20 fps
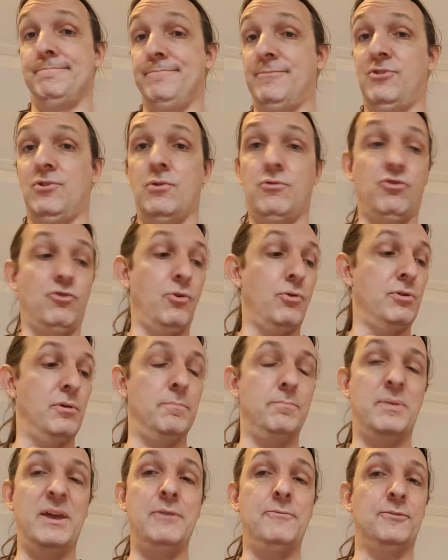So start
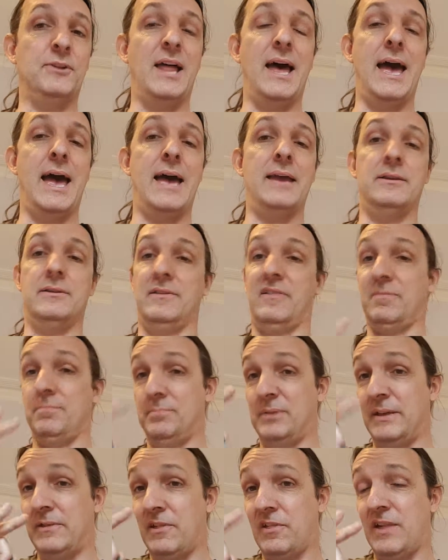on B flat,
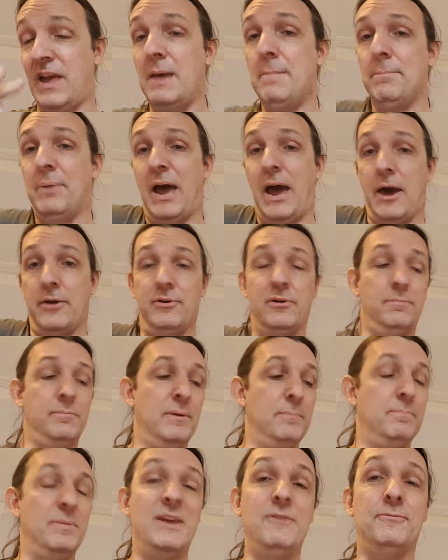play the same pattern,
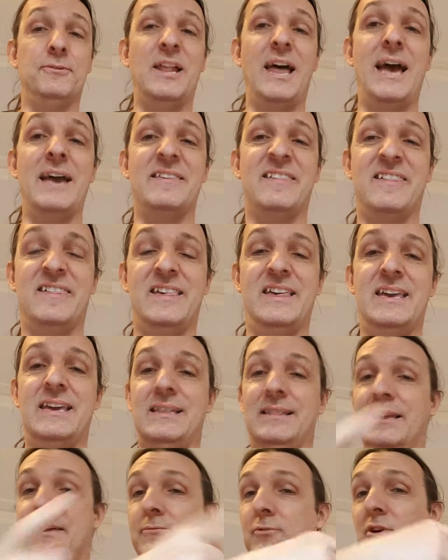but B flat, C,
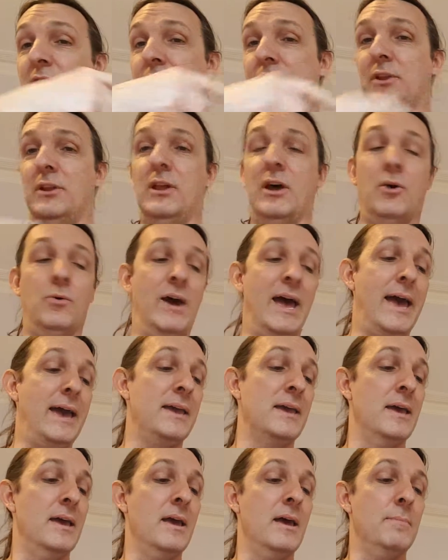leave off the low
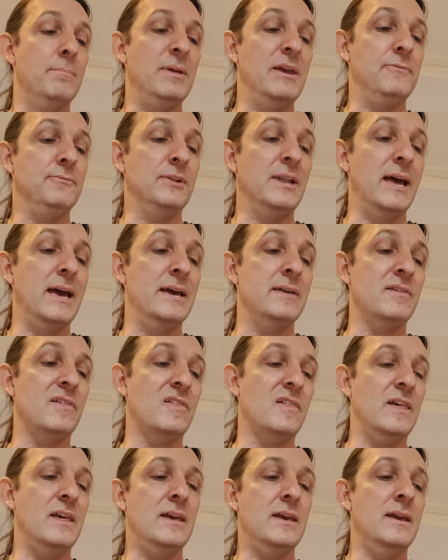A. B flat,
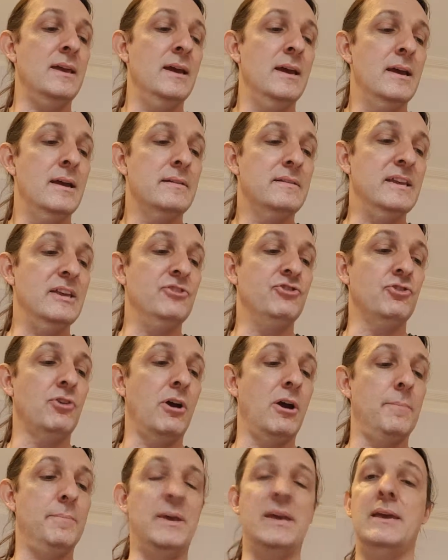C, D
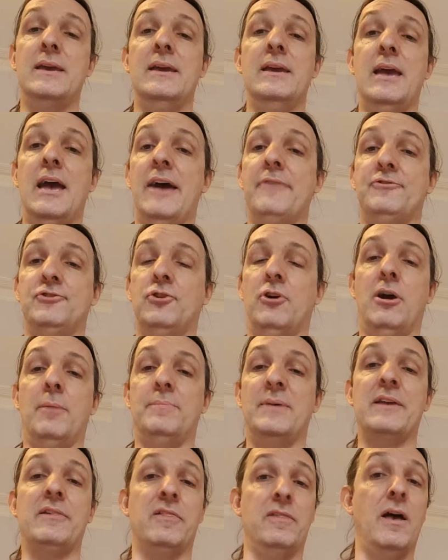sharp, E, F sharp.
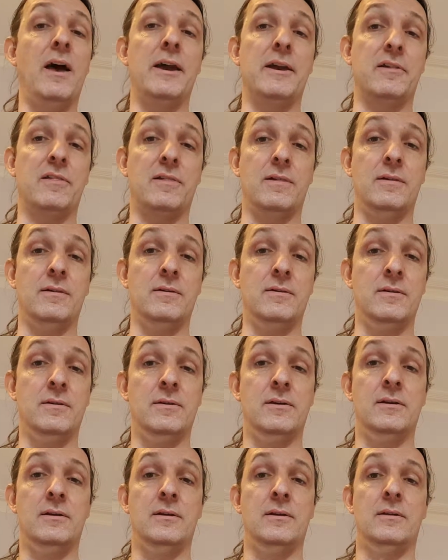That's nice.
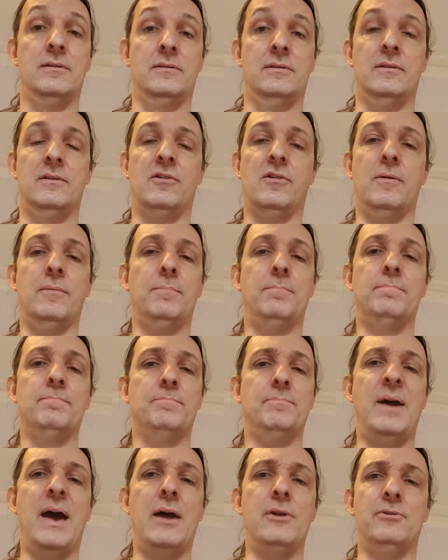It's a
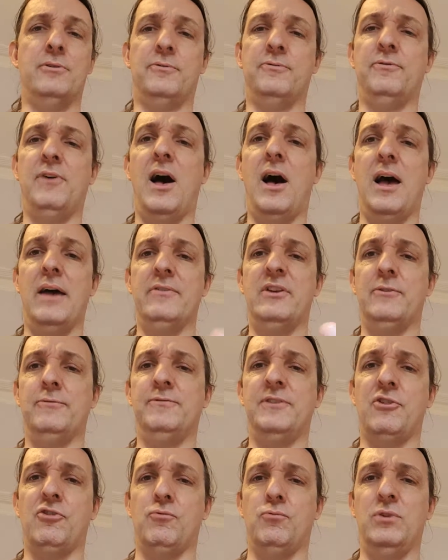pattern of 5, and it
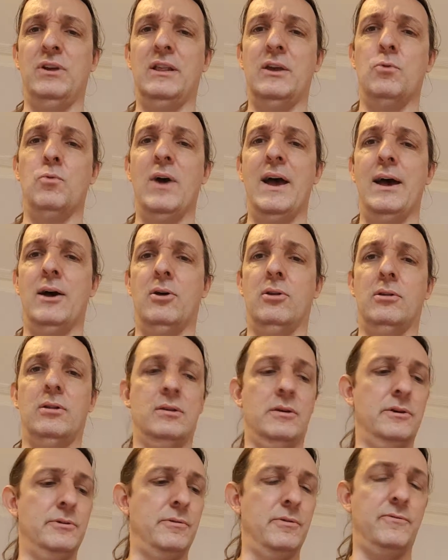fits really well
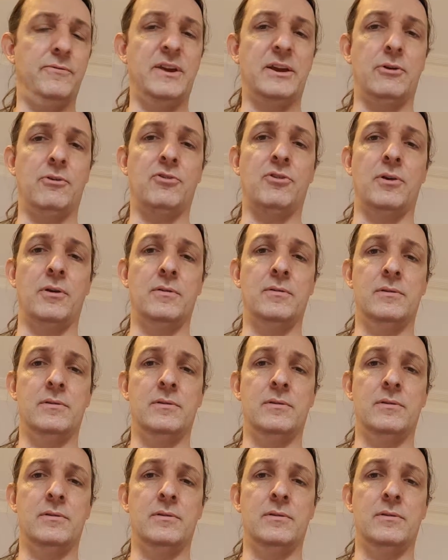under the fingers.